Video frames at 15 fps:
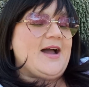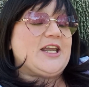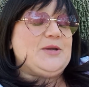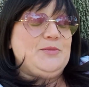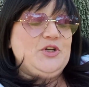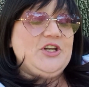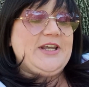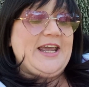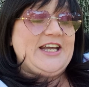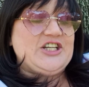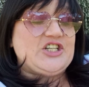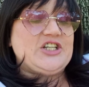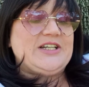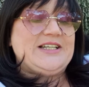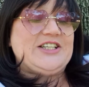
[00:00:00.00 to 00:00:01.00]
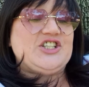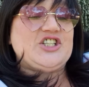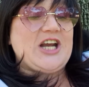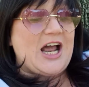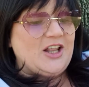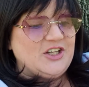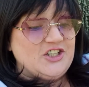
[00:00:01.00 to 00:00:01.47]
Communication is
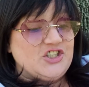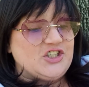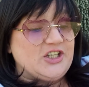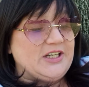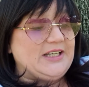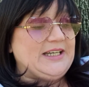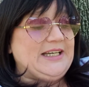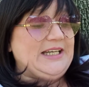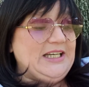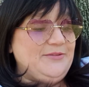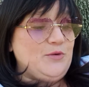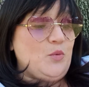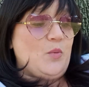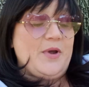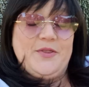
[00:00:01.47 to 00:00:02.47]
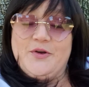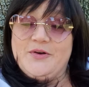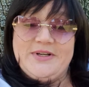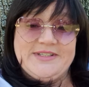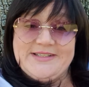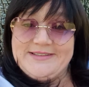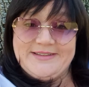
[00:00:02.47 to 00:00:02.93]
challenging even when there
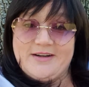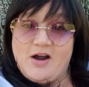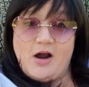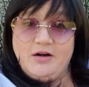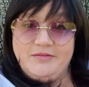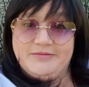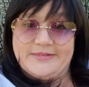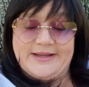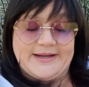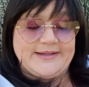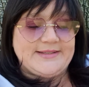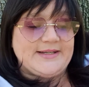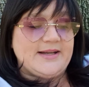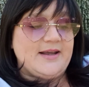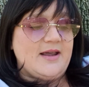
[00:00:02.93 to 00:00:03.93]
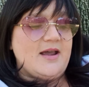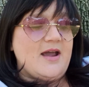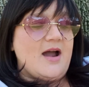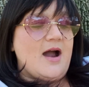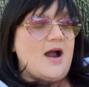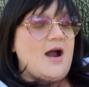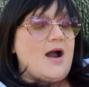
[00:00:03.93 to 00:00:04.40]
isn't a conflict.
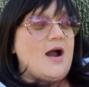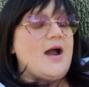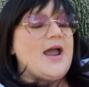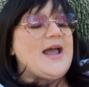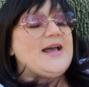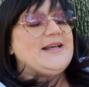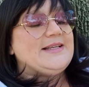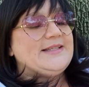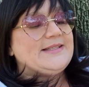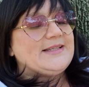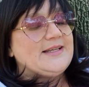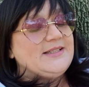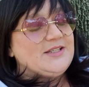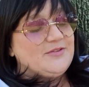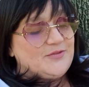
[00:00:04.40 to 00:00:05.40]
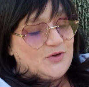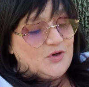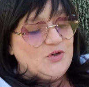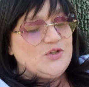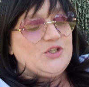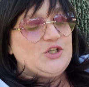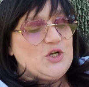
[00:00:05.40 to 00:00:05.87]
As
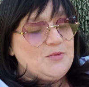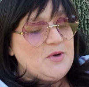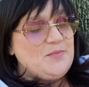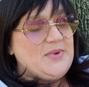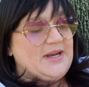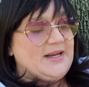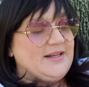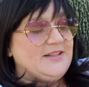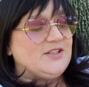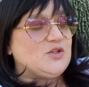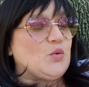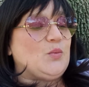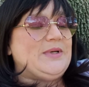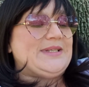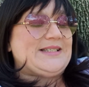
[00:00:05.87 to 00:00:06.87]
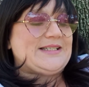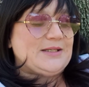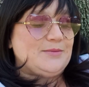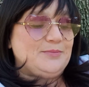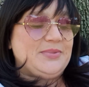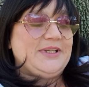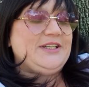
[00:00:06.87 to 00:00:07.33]
diverse human beings, we
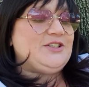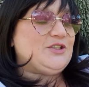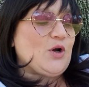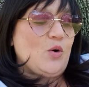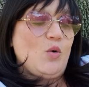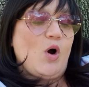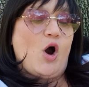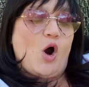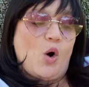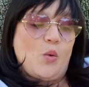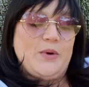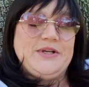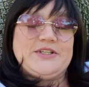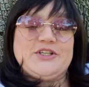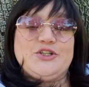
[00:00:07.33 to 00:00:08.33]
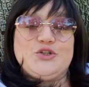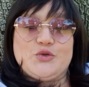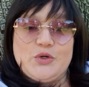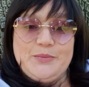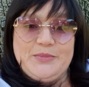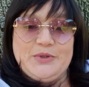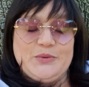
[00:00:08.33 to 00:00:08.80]
simply don't always
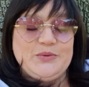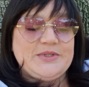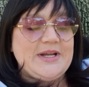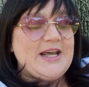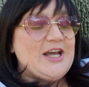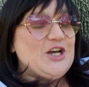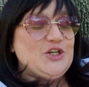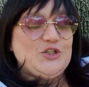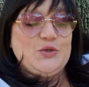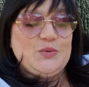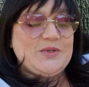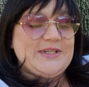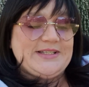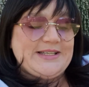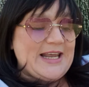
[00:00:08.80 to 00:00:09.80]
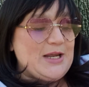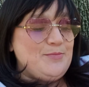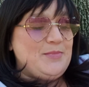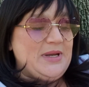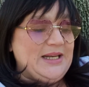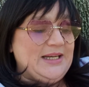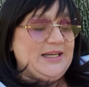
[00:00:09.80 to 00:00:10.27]
attribute to the
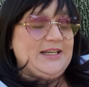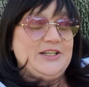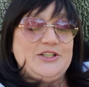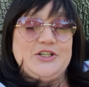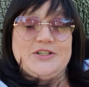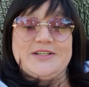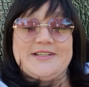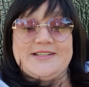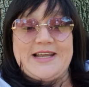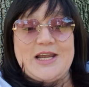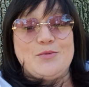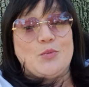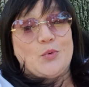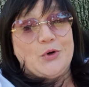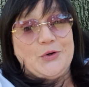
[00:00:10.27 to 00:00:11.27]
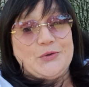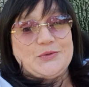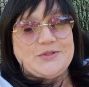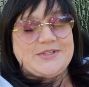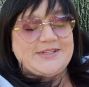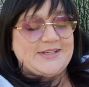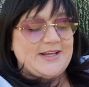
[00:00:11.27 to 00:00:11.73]
same meaning to the same
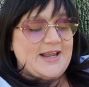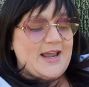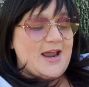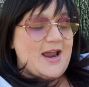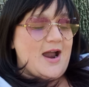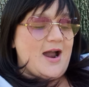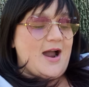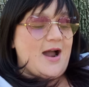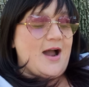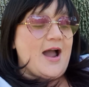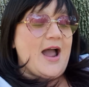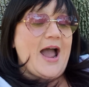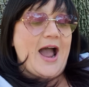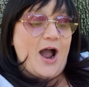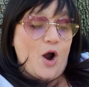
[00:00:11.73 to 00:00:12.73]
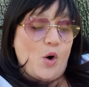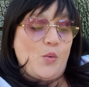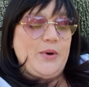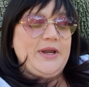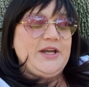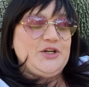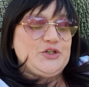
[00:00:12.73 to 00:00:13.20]
words. How
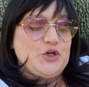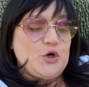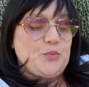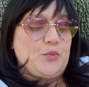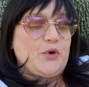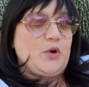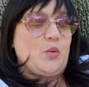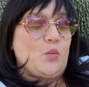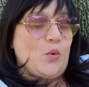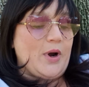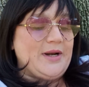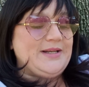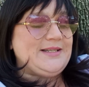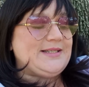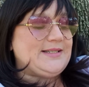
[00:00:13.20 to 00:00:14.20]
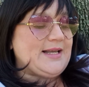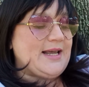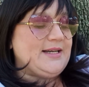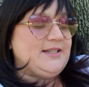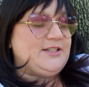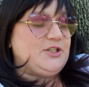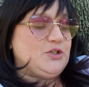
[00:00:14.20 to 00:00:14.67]
we interpret what is
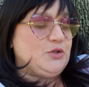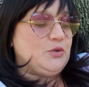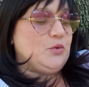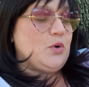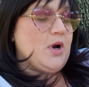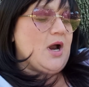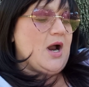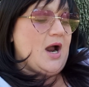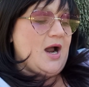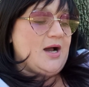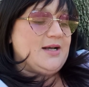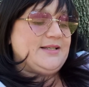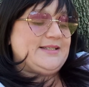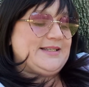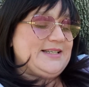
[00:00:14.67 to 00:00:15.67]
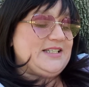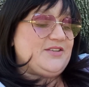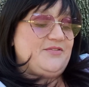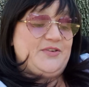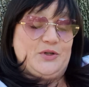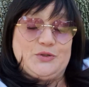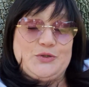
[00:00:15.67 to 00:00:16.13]
said to us
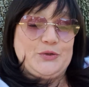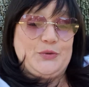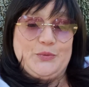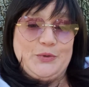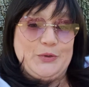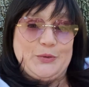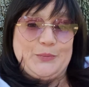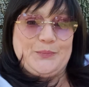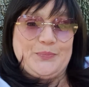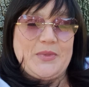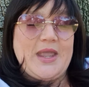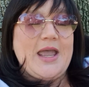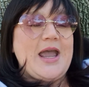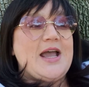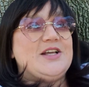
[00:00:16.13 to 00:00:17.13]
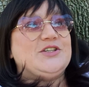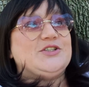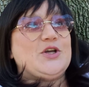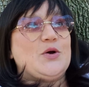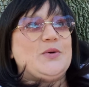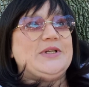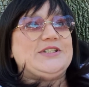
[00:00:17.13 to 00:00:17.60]
is filtered through.
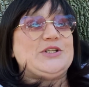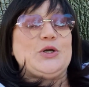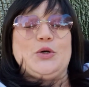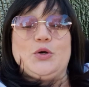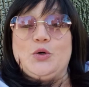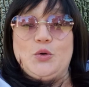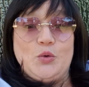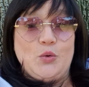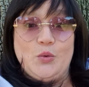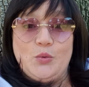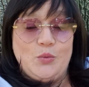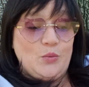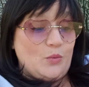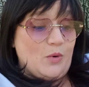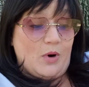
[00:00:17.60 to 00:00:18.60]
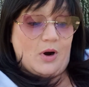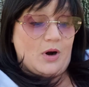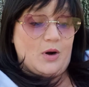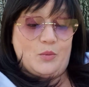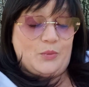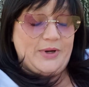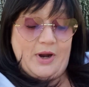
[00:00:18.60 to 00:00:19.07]
So it's who
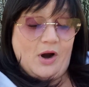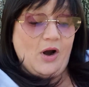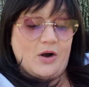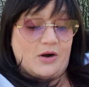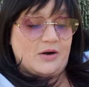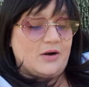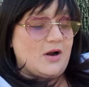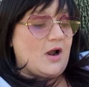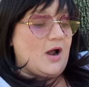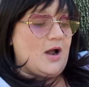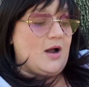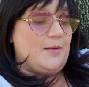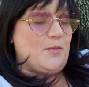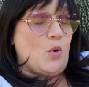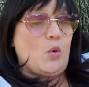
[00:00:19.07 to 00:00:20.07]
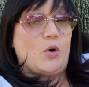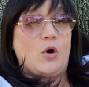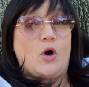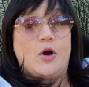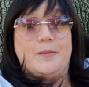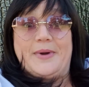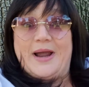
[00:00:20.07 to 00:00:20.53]
we are, or
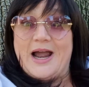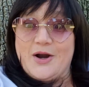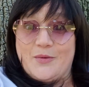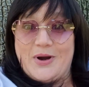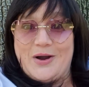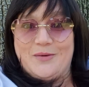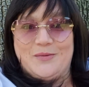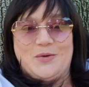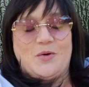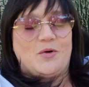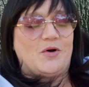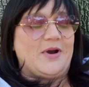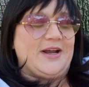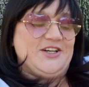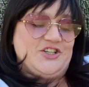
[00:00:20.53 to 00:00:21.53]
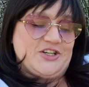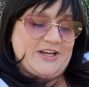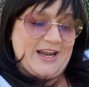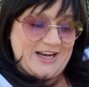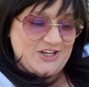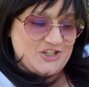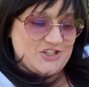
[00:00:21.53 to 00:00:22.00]
our background, or our
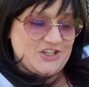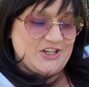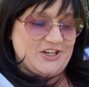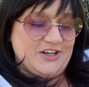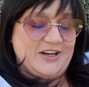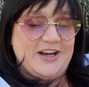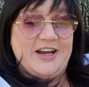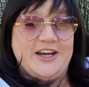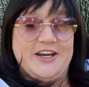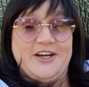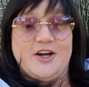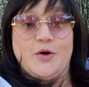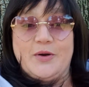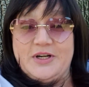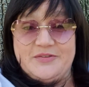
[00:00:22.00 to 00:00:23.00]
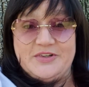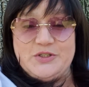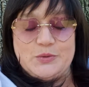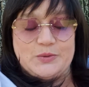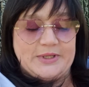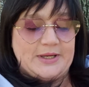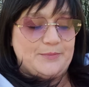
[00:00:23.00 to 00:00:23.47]
education,
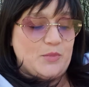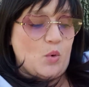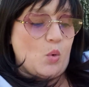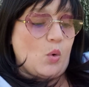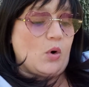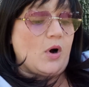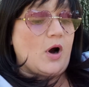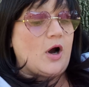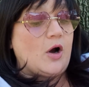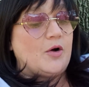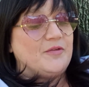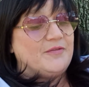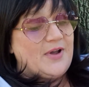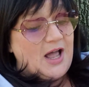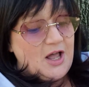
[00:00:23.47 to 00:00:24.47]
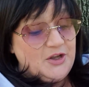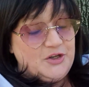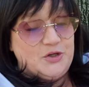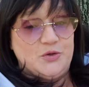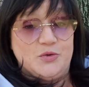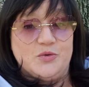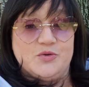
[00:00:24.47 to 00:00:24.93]
individually, or our
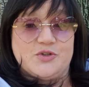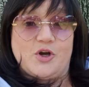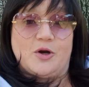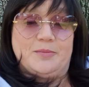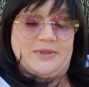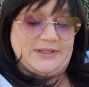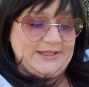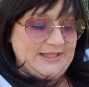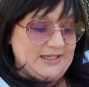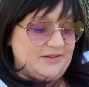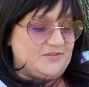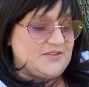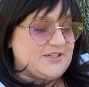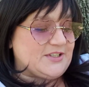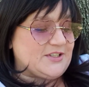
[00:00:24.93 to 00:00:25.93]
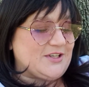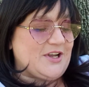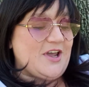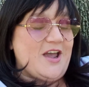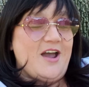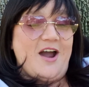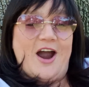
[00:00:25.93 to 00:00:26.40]
values, our beliefs,
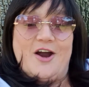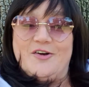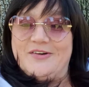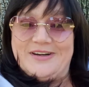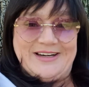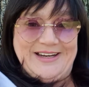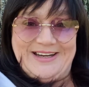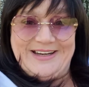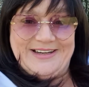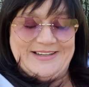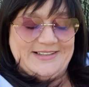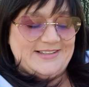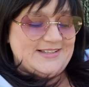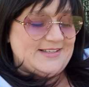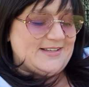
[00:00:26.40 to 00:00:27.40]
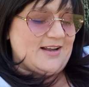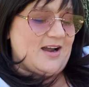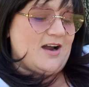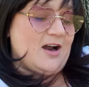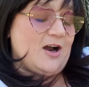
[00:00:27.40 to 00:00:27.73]
our needs,